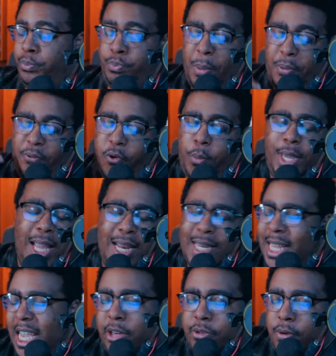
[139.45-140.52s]
But before we get into
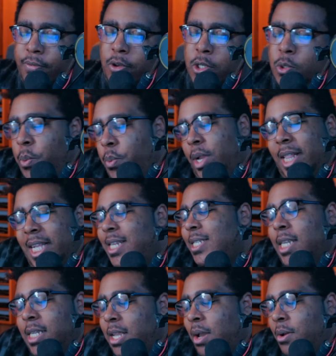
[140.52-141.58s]
either of those, we really need to
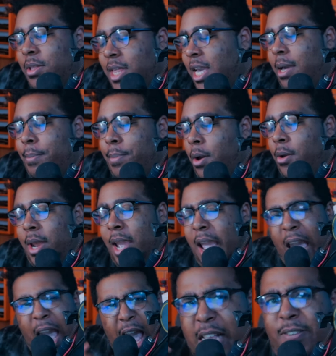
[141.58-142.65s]
sit down and think about,
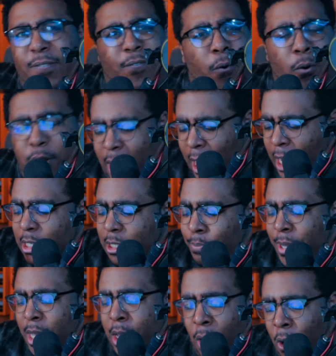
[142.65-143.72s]
has Fortnite's
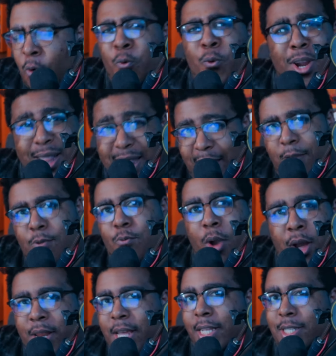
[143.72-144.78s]
B R really
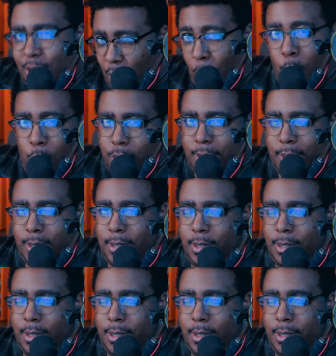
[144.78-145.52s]
run its course?